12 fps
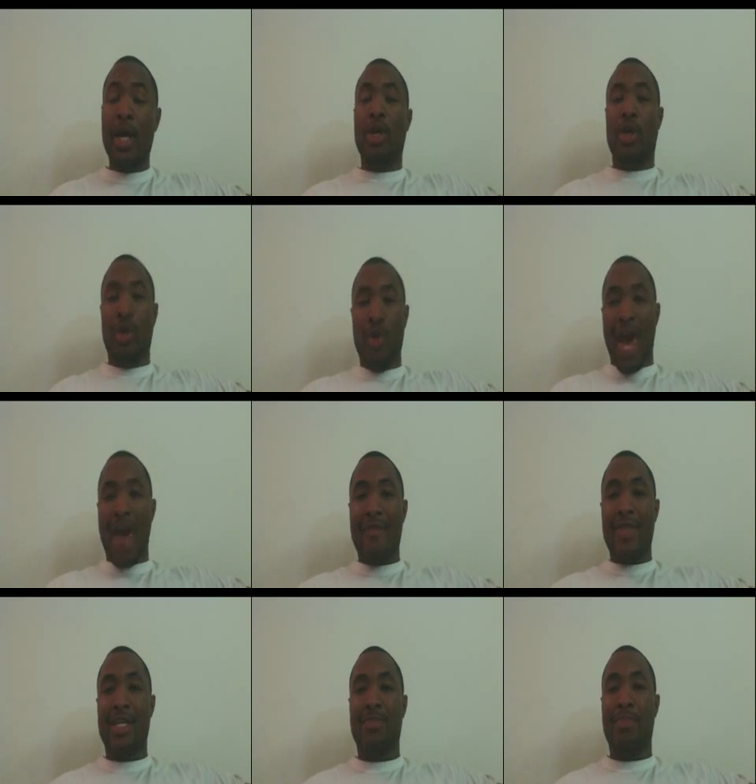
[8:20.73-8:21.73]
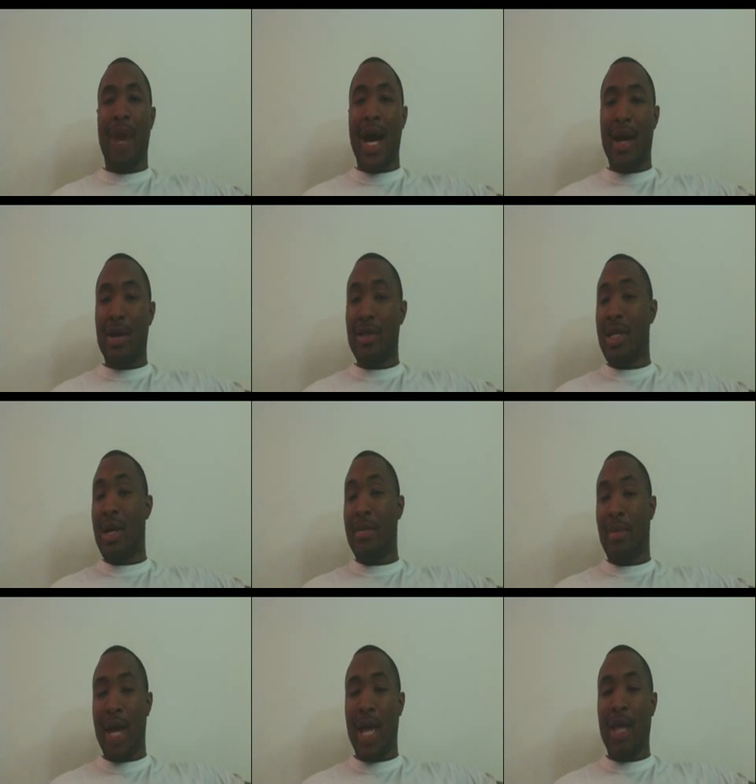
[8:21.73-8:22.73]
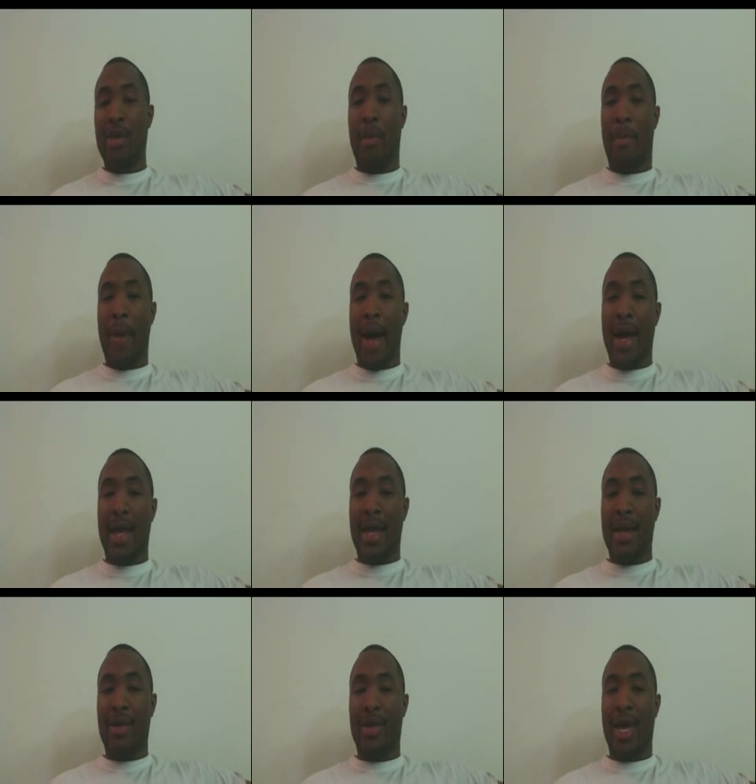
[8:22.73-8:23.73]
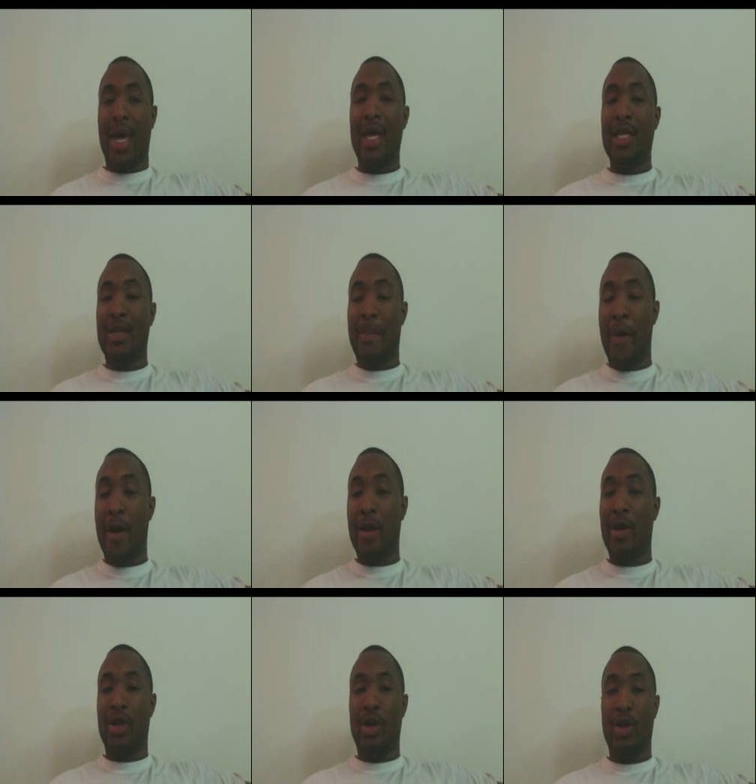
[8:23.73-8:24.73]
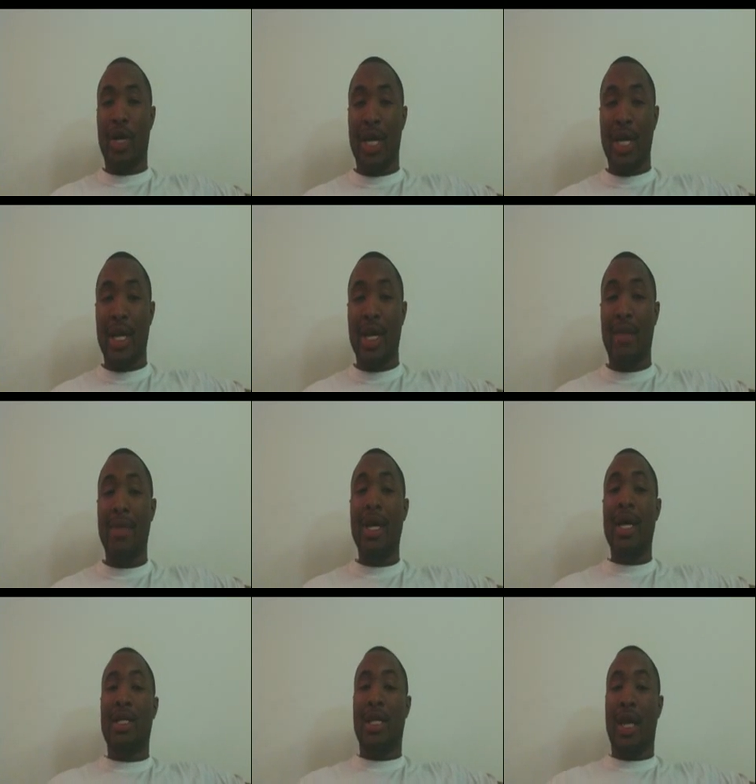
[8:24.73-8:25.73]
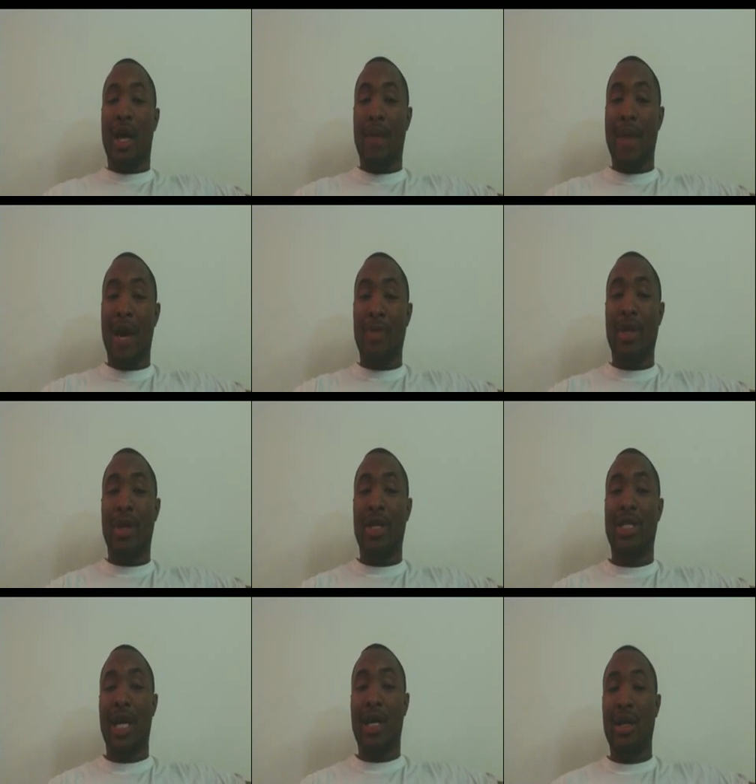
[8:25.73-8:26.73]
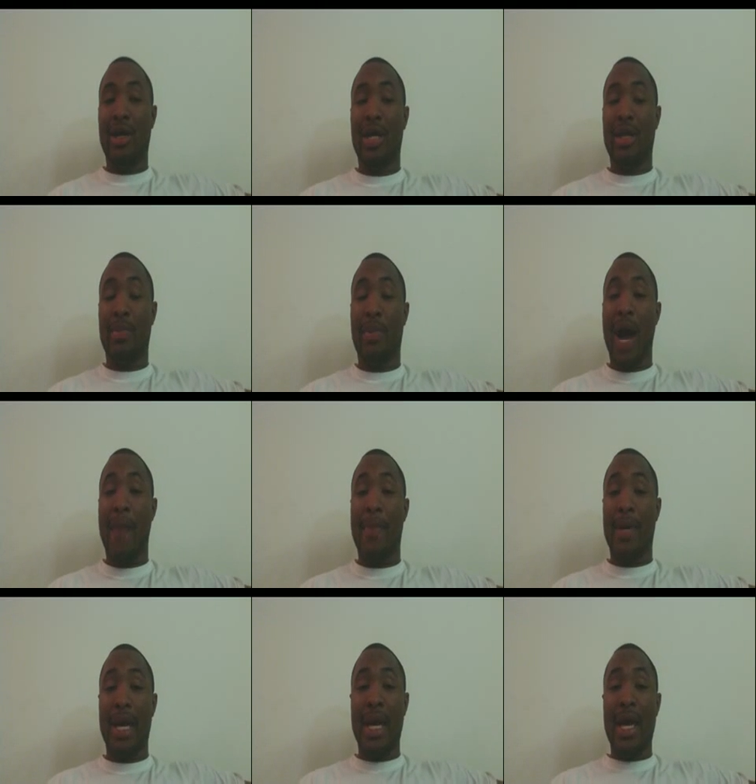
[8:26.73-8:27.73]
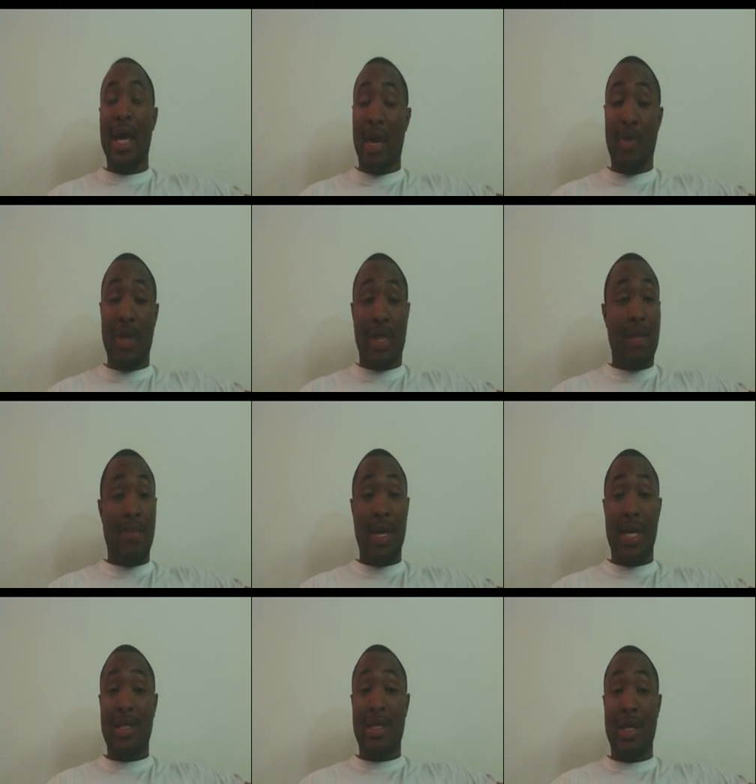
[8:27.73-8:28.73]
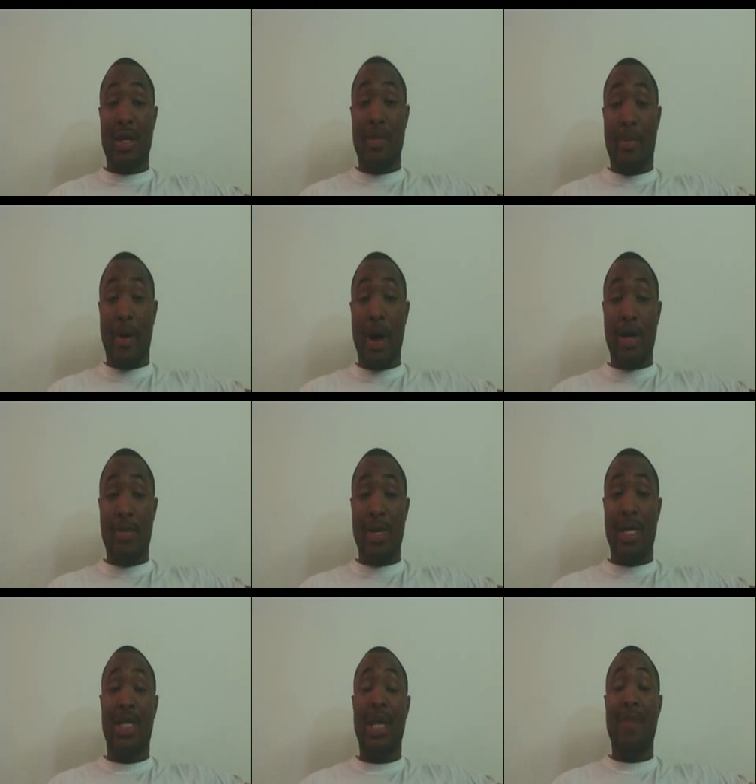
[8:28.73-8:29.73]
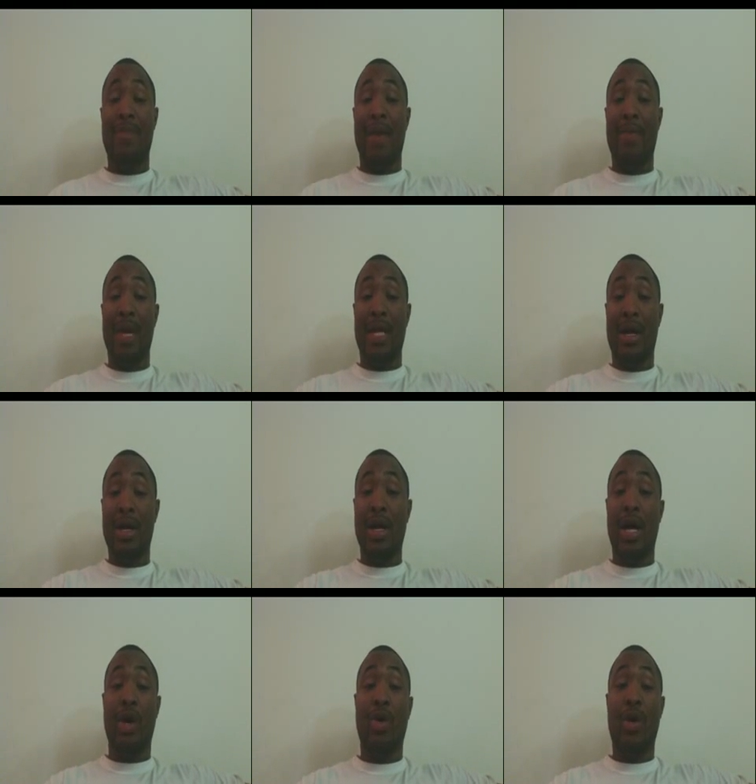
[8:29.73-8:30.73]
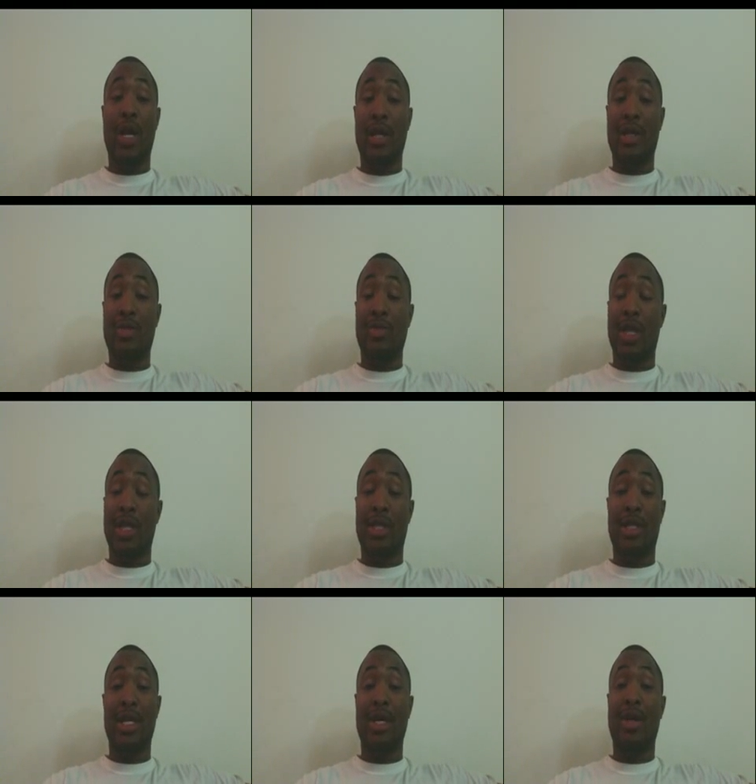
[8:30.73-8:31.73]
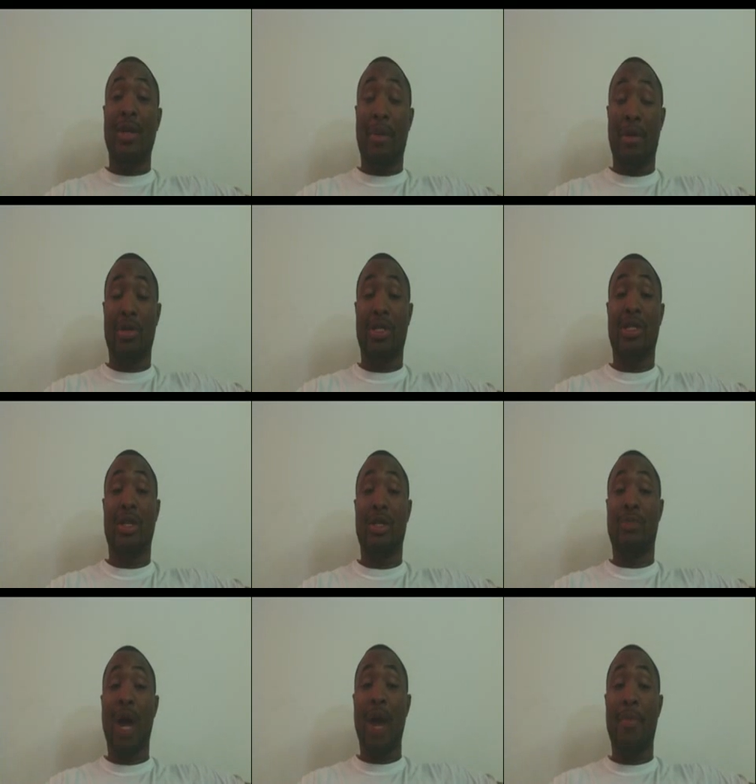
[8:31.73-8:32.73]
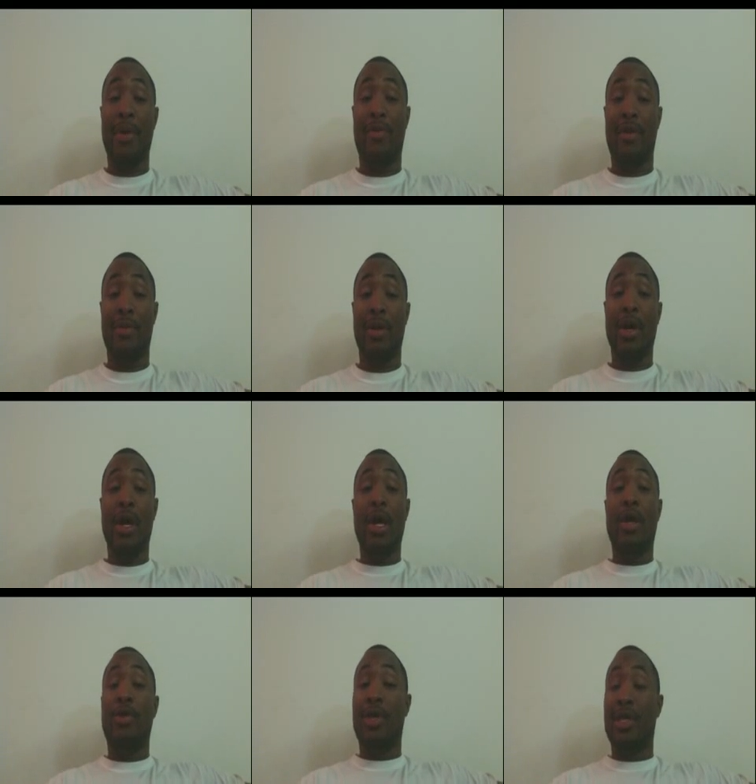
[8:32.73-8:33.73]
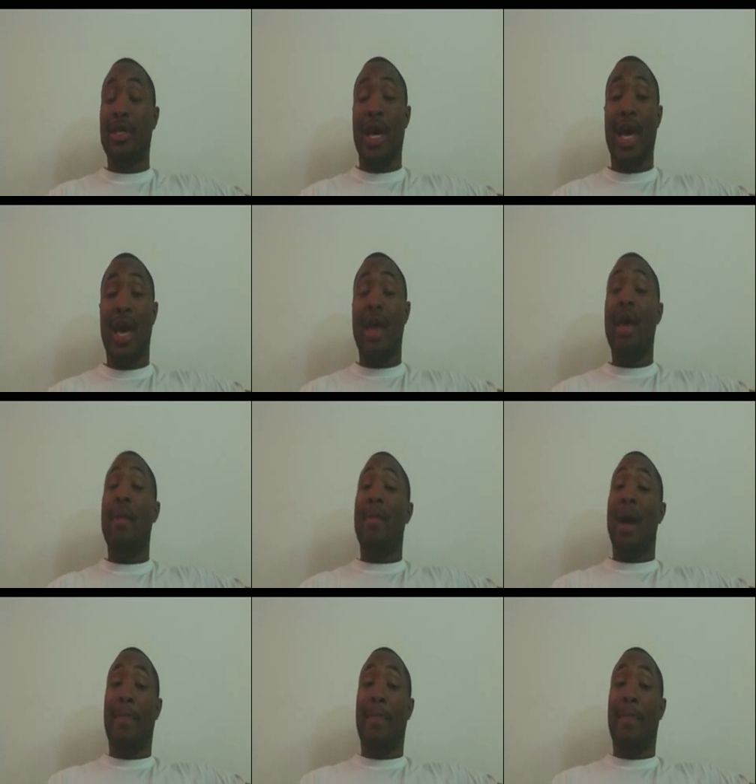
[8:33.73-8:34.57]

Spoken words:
you have this buyer's number in your pocket. Okay, he's a partner. You're going to get him to come out there and take a look at the property. He would then be considered a partner because he may be going in with this deal and purchasing this property from you. You can say, hey, my